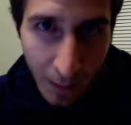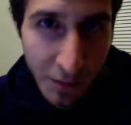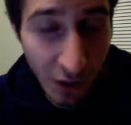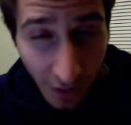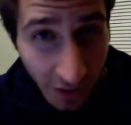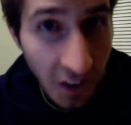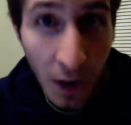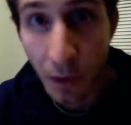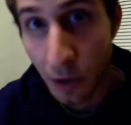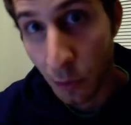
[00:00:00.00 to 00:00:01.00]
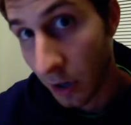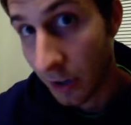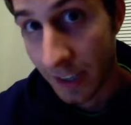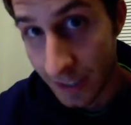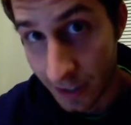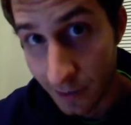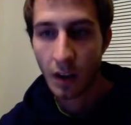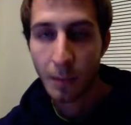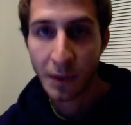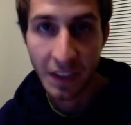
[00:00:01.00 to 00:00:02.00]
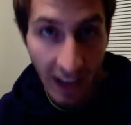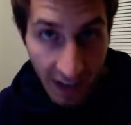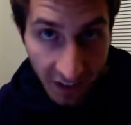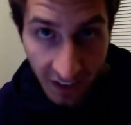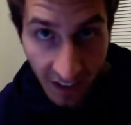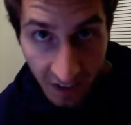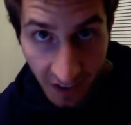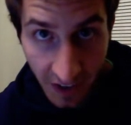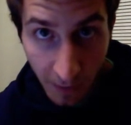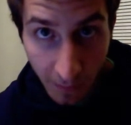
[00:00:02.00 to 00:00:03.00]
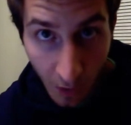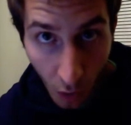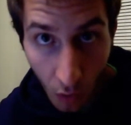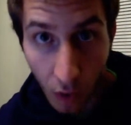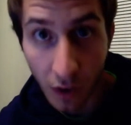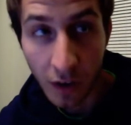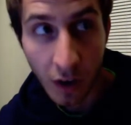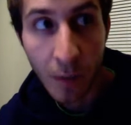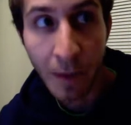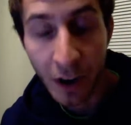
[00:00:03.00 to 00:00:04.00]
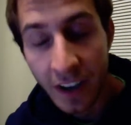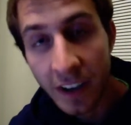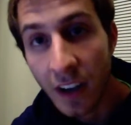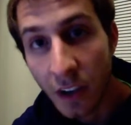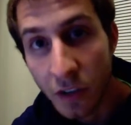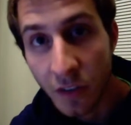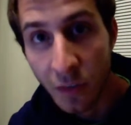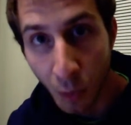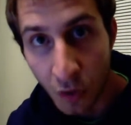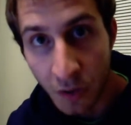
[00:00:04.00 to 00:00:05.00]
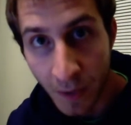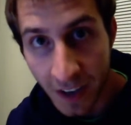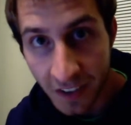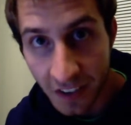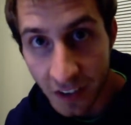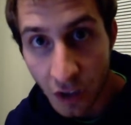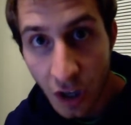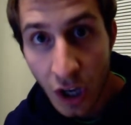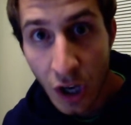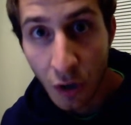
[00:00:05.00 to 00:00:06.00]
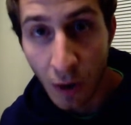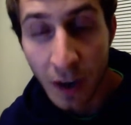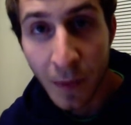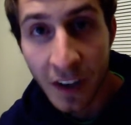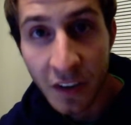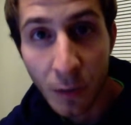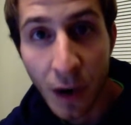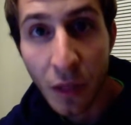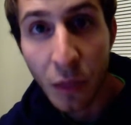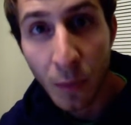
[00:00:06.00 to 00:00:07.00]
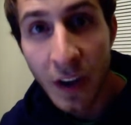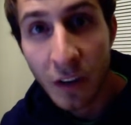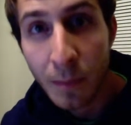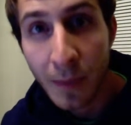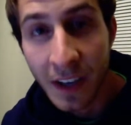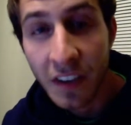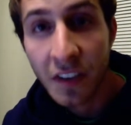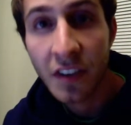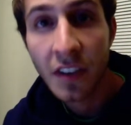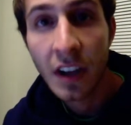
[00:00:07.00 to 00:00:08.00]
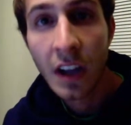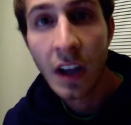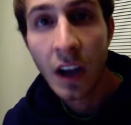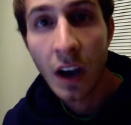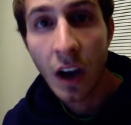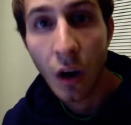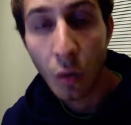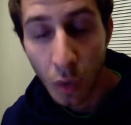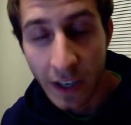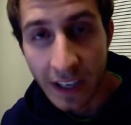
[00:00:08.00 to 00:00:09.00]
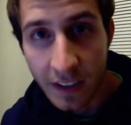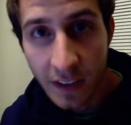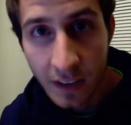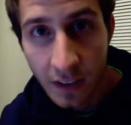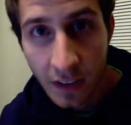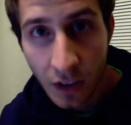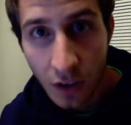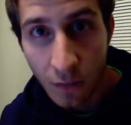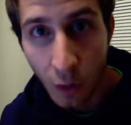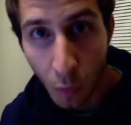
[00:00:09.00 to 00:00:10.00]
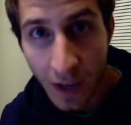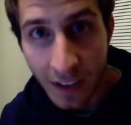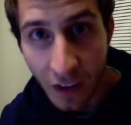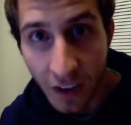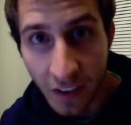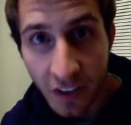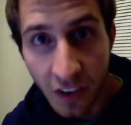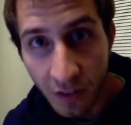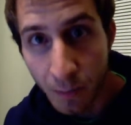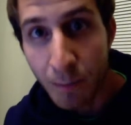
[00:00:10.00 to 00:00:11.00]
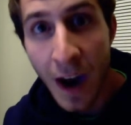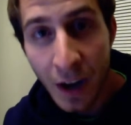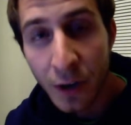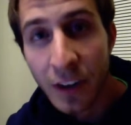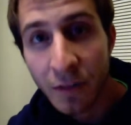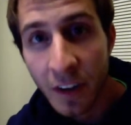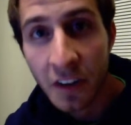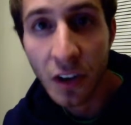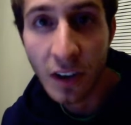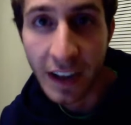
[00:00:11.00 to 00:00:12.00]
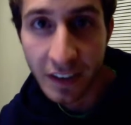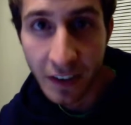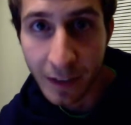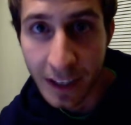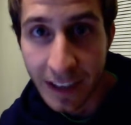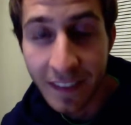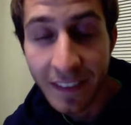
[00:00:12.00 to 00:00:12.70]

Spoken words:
I'm sure that's not what you wanted to hear. But the ACSM, or American College of Sports Medicine, recommends around 300 minutes a week for weight loss of moderate physical activity.